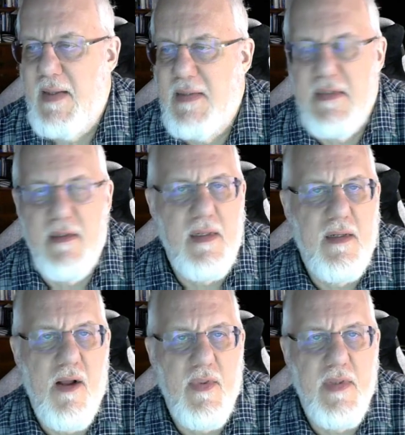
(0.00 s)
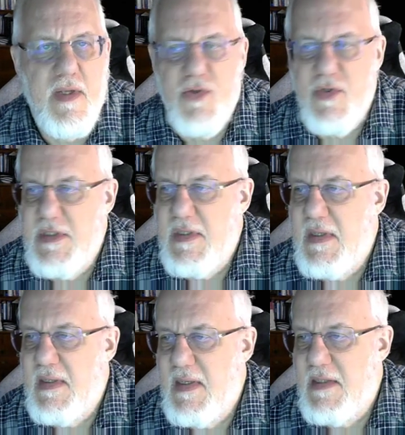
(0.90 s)
it's going to get all the electricity it
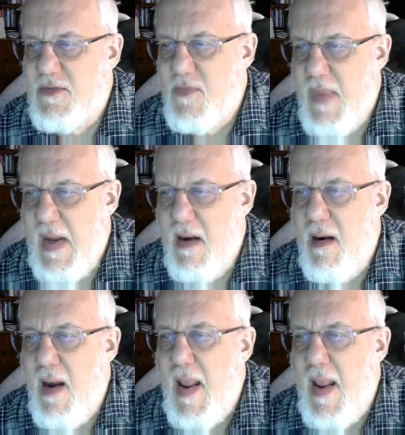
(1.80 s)
needs from there.